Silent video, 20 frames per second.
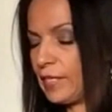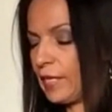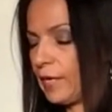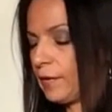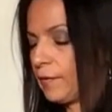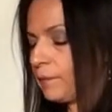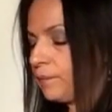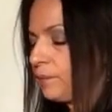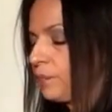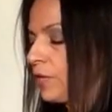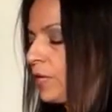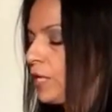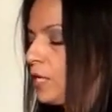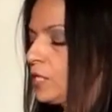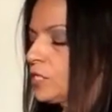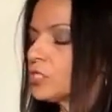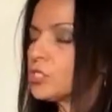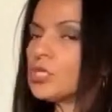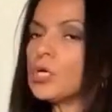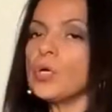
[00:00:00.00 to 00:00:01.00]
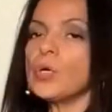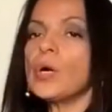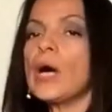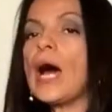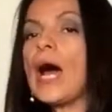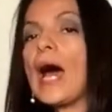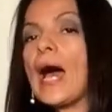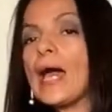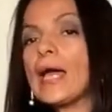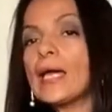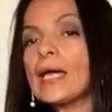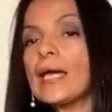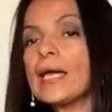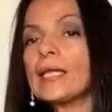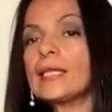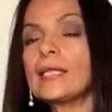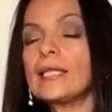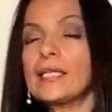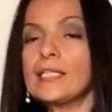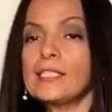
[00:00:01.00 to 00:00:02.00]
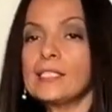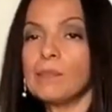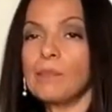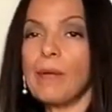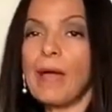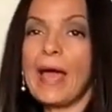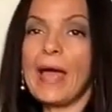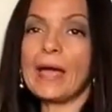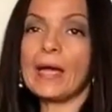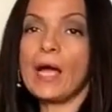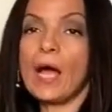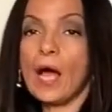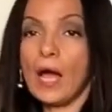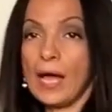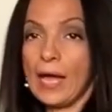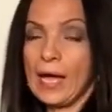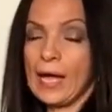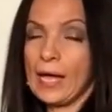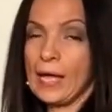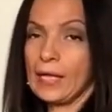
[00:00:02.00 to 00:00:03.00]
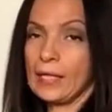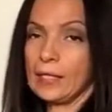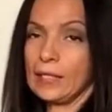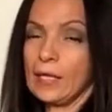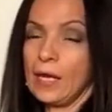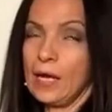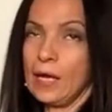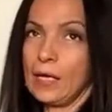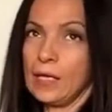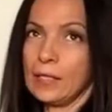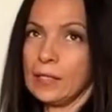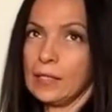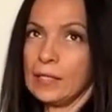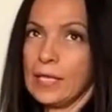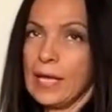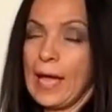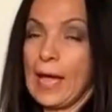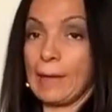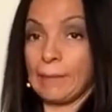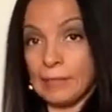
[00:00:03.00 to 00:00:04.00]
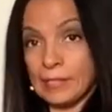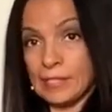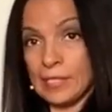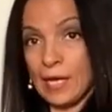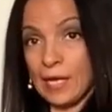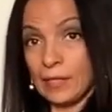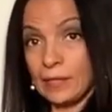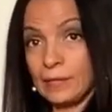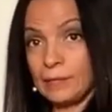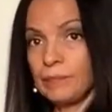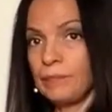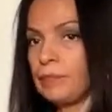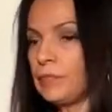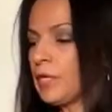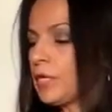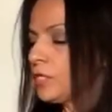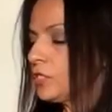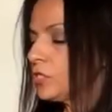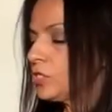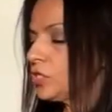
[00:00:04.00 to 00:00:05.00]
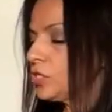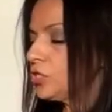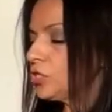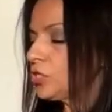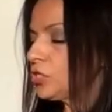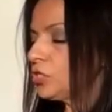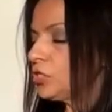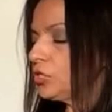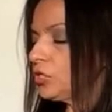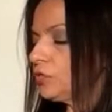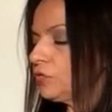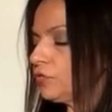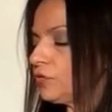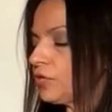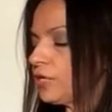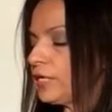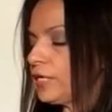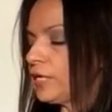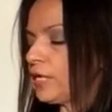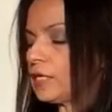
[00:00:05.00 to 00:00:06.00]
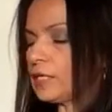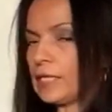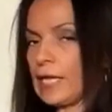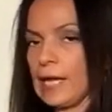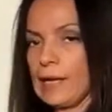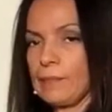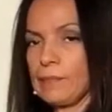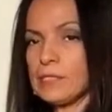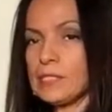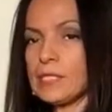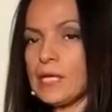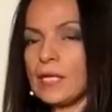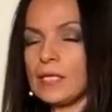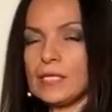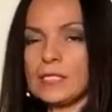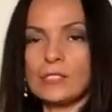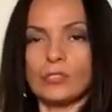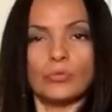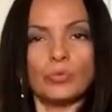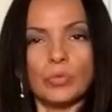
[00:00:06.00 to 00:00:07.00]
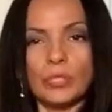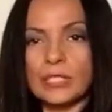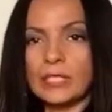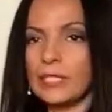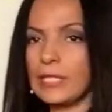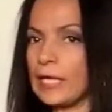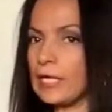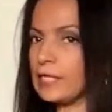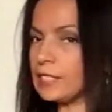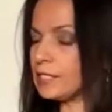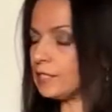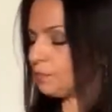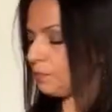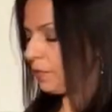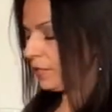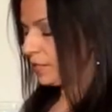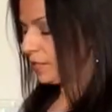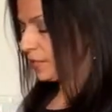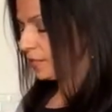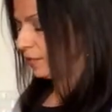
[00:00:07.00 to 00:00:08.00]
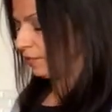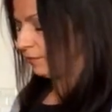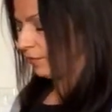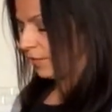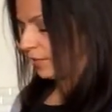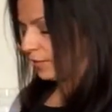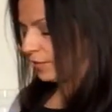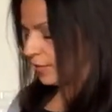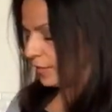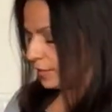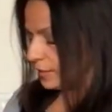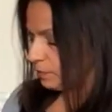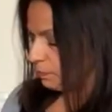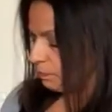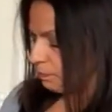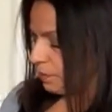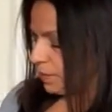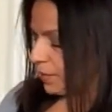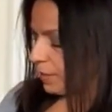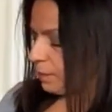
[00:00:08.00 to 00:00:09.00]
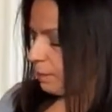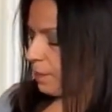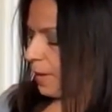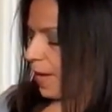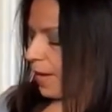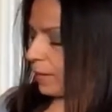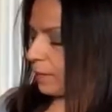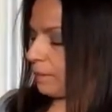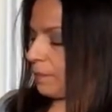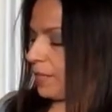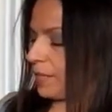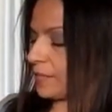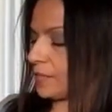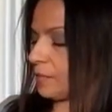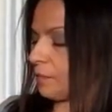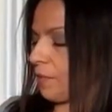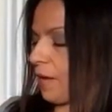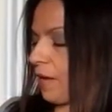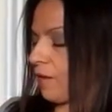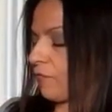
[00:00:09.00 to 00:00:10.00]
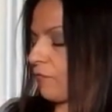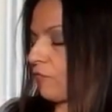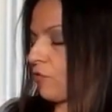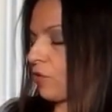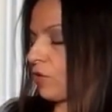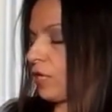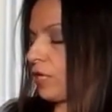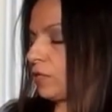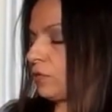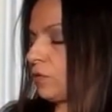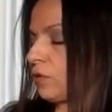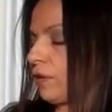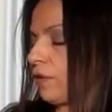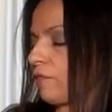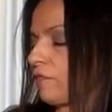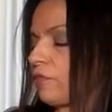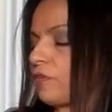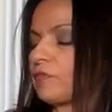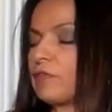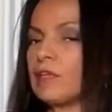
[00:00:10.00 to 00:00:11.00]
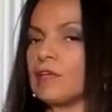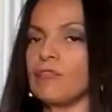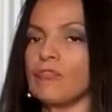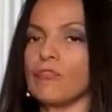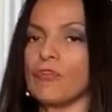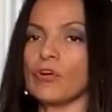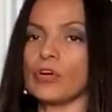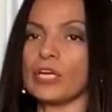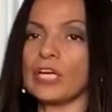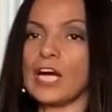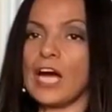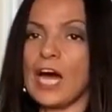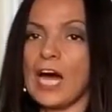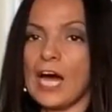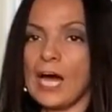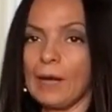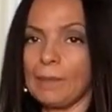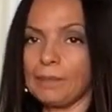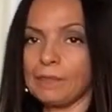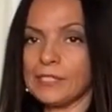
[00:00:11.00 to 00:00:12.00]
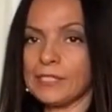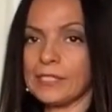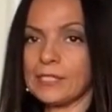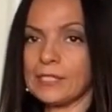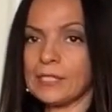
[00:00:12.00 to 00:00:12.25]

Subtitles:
there. So I get this bag on Amazon. So you can look for it on Amazon. It's really not expensive, and this big bag makes about 454 cups